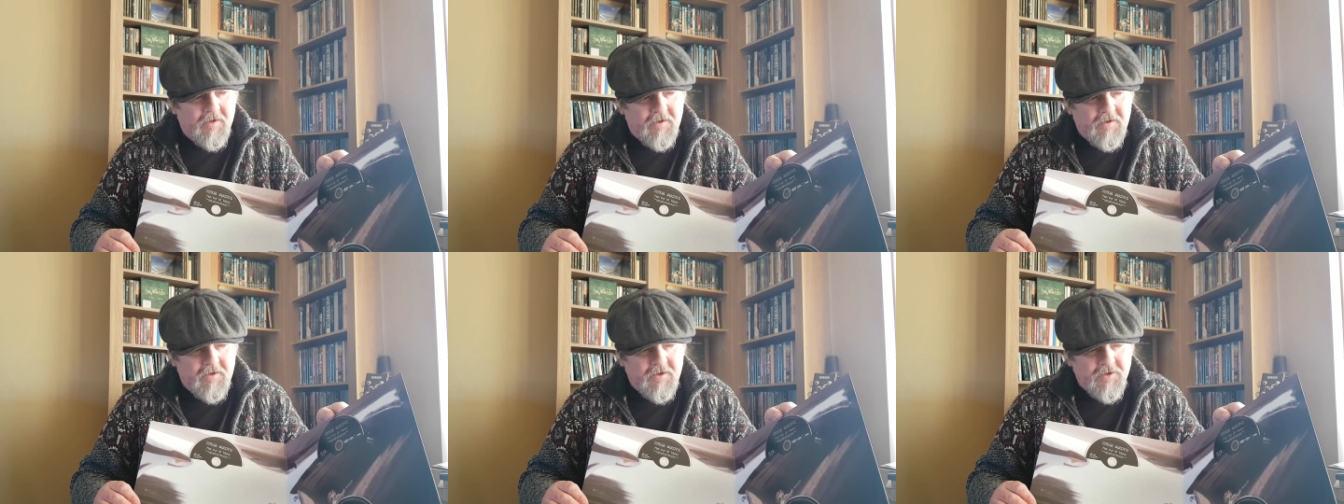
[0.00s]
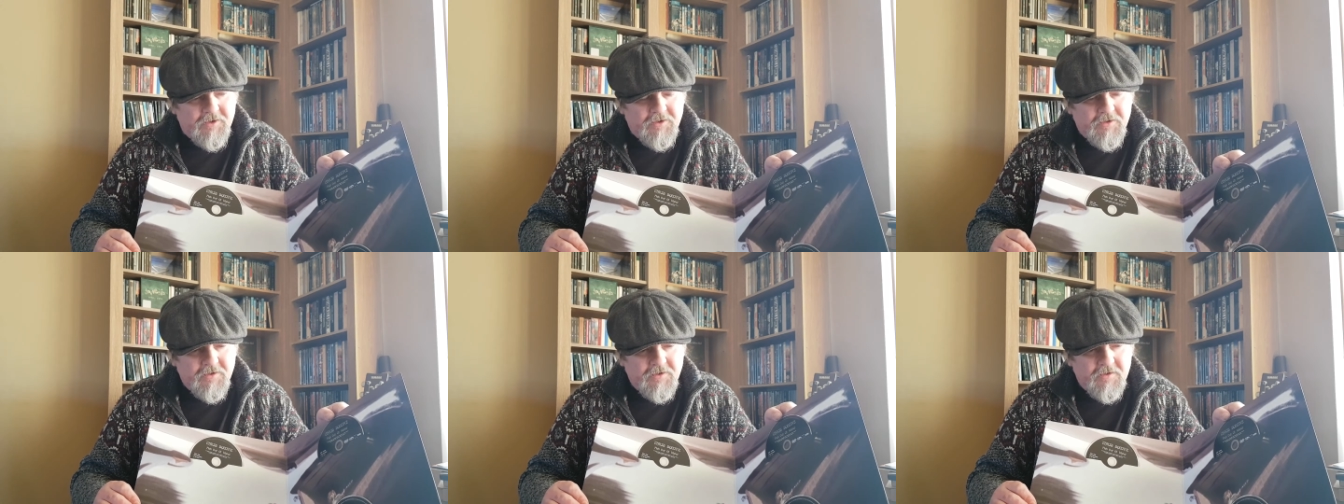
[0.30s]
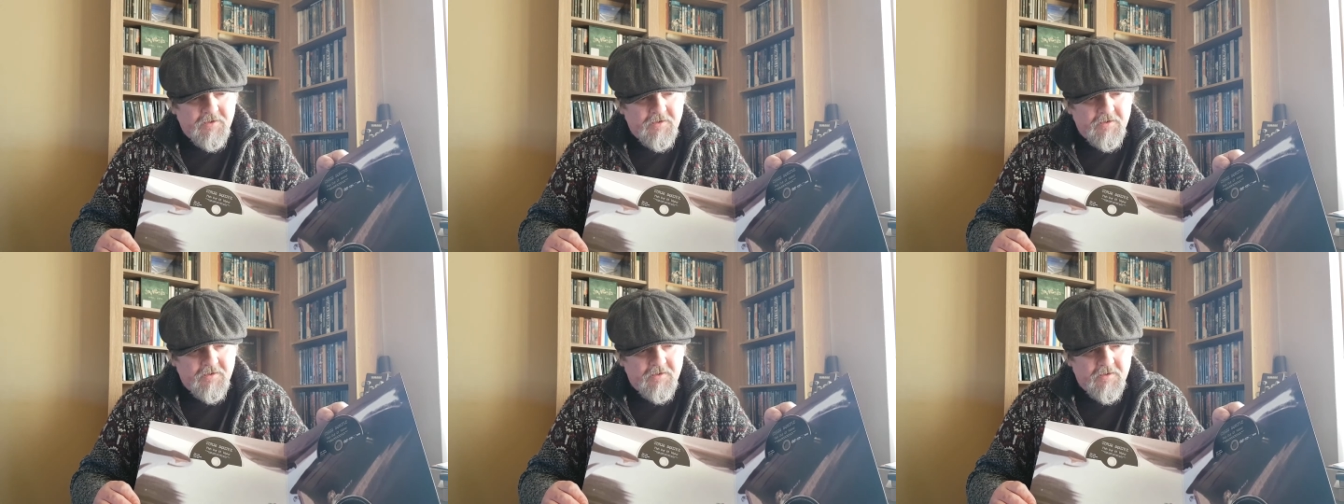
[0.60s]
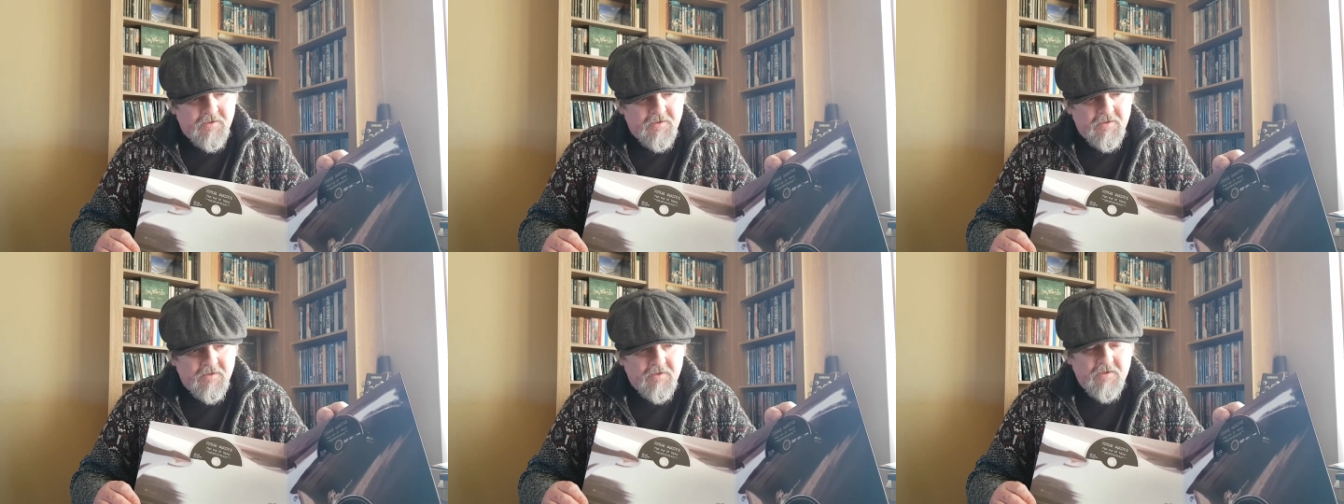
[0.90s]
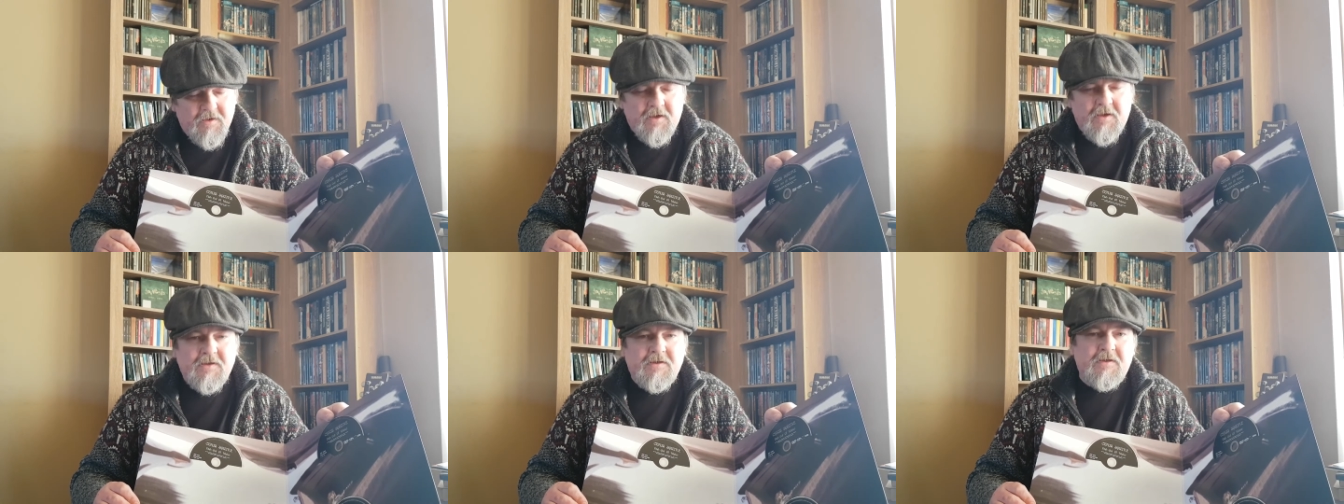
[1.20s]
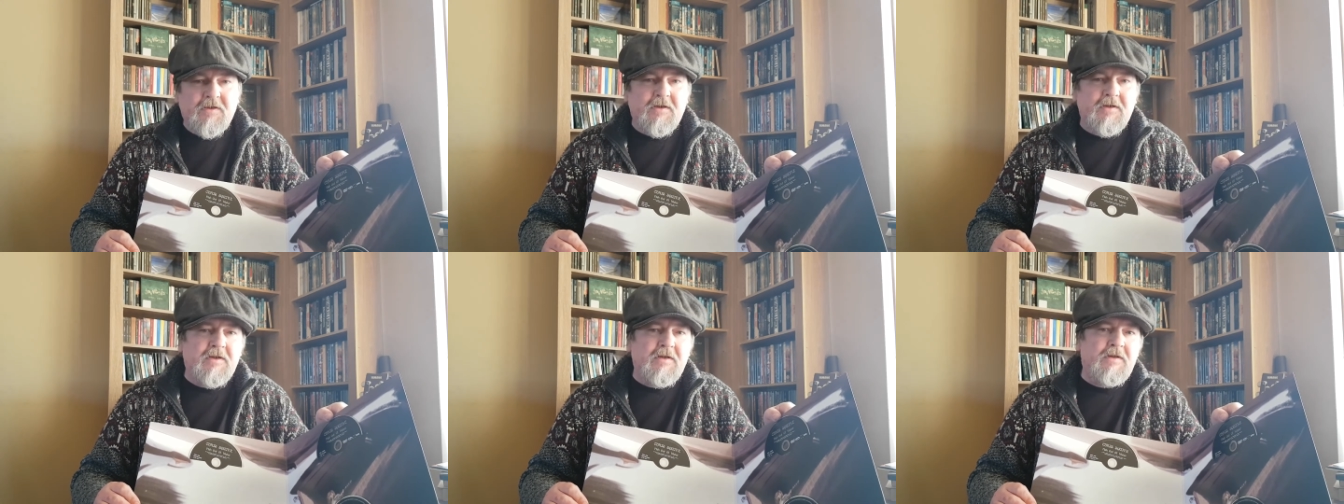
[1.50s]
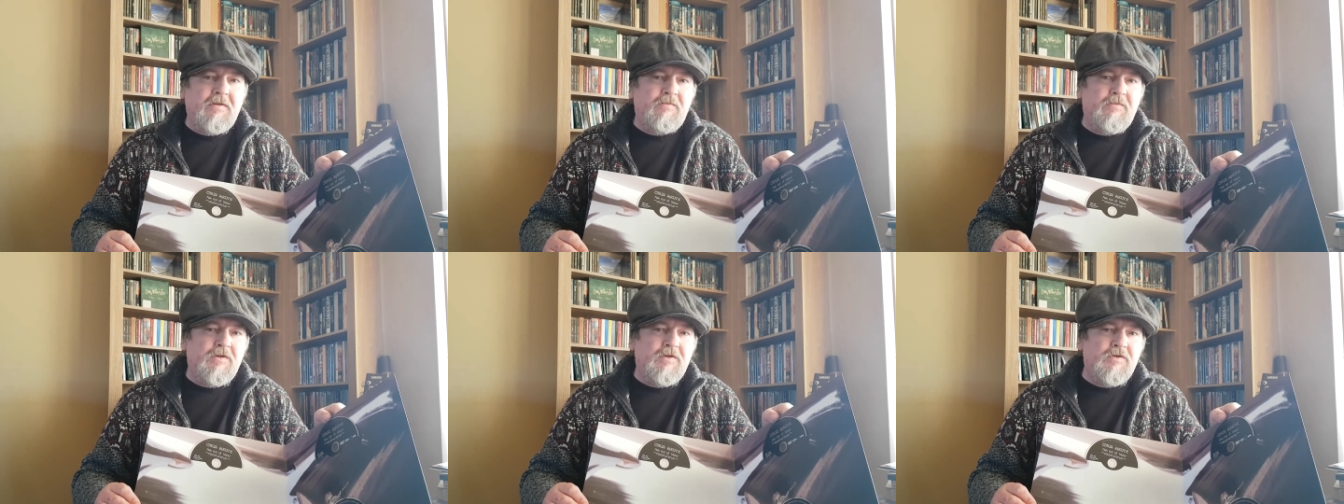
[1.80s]
edition as an
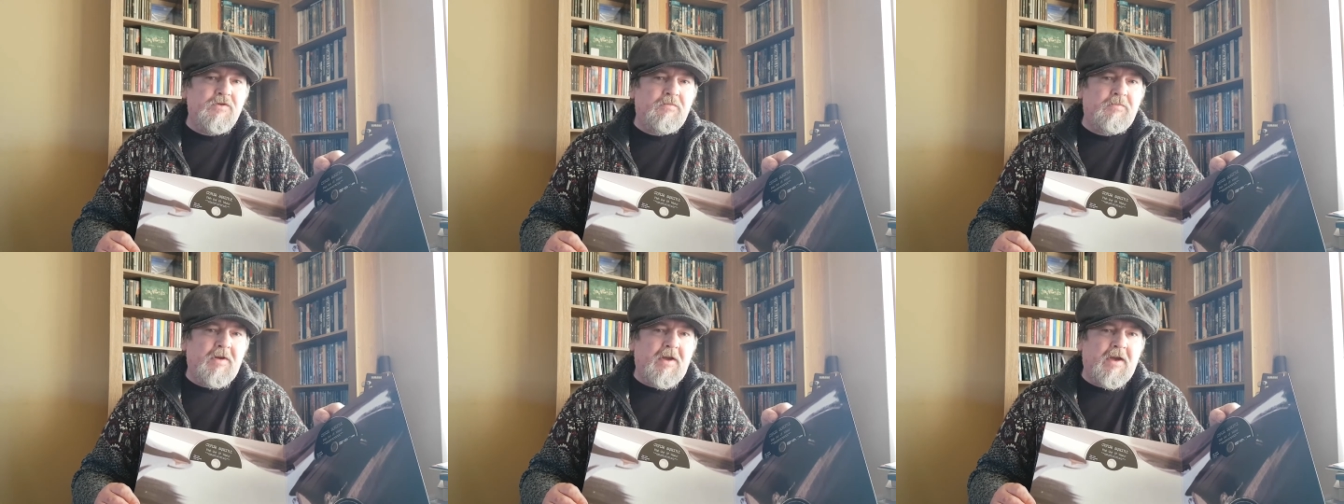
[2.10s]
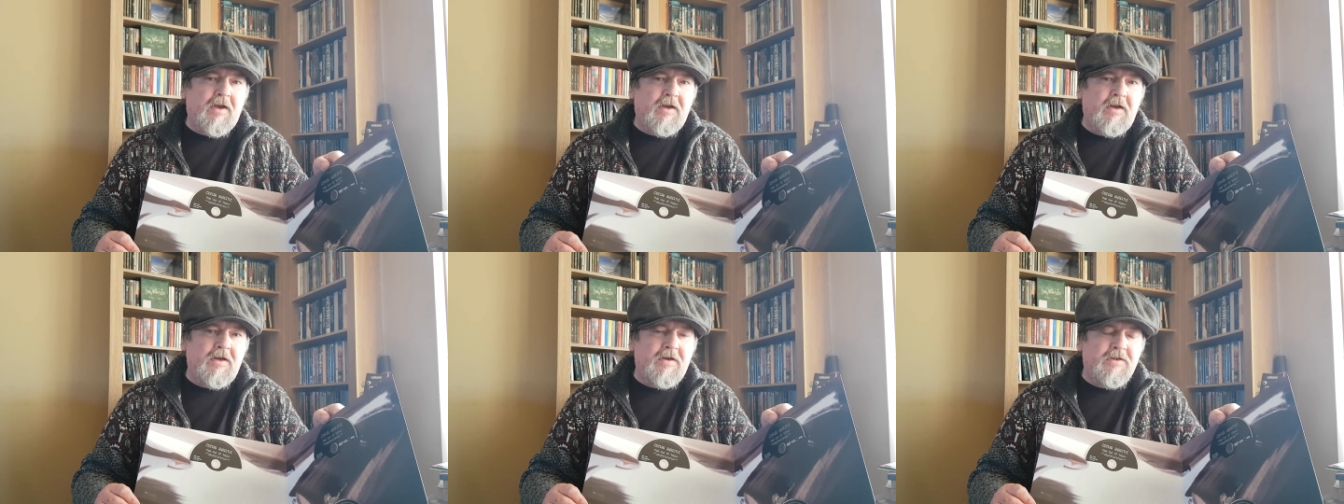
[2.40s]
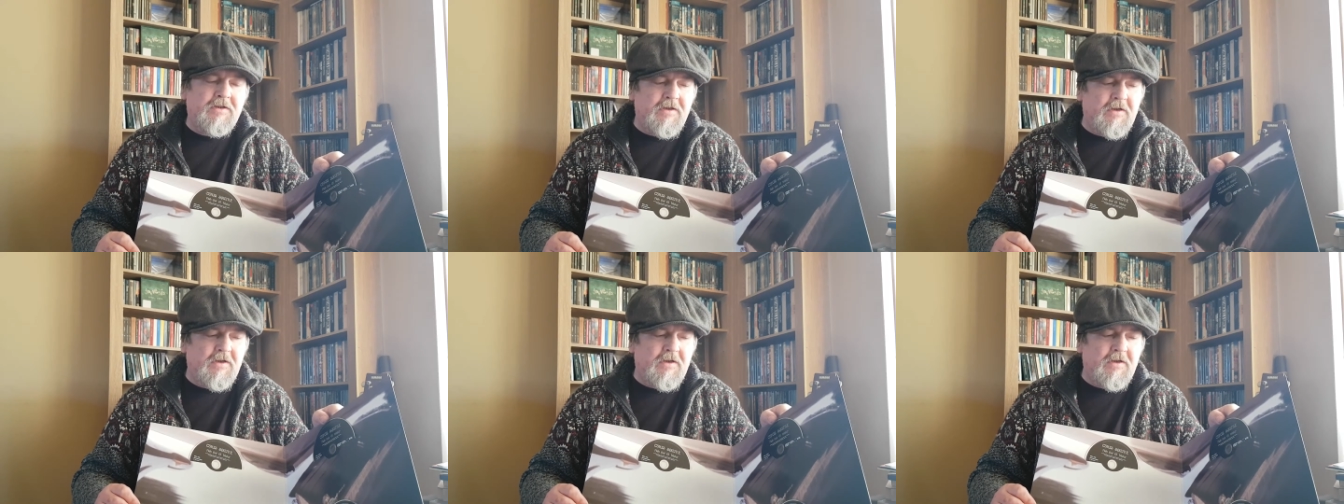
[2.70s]
individual package.